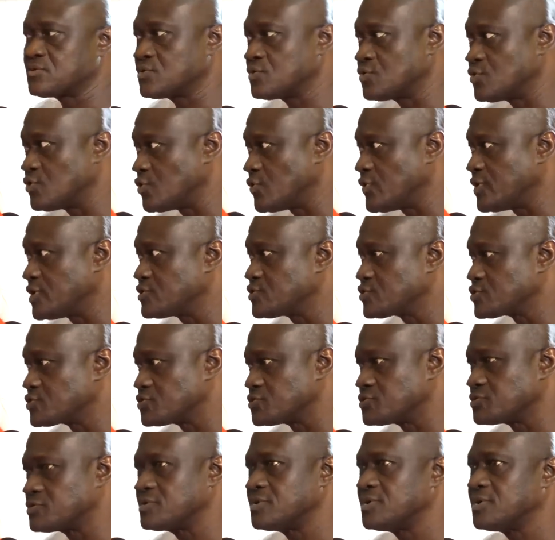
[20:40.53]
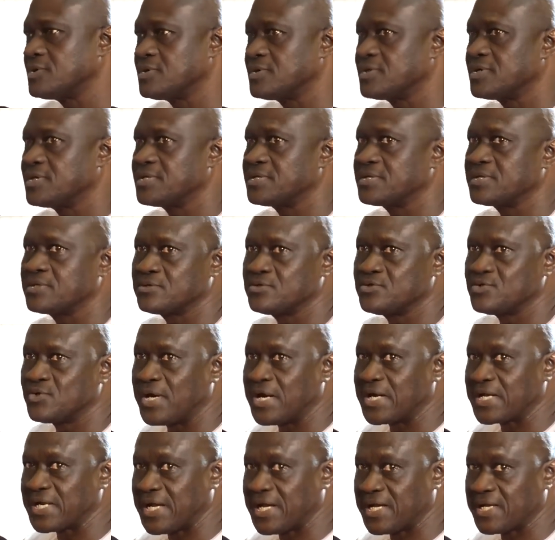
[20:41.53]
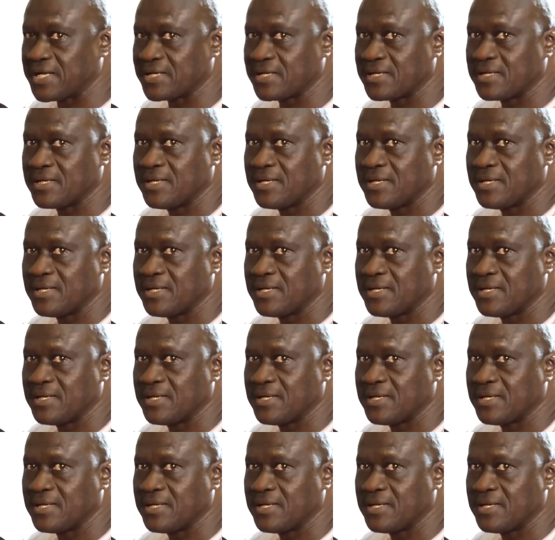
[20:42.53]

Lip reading: who withdrew in URR,